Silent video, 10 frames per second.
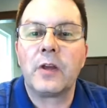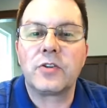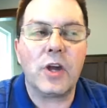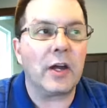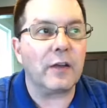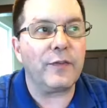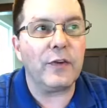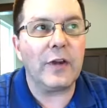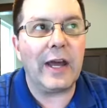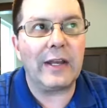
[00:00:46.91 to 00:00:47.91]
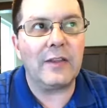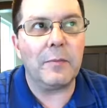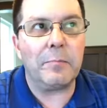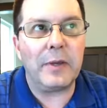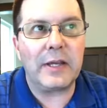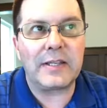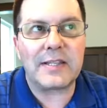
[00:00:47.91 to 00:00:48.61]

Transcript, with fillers: Chuck, if you're not in the Big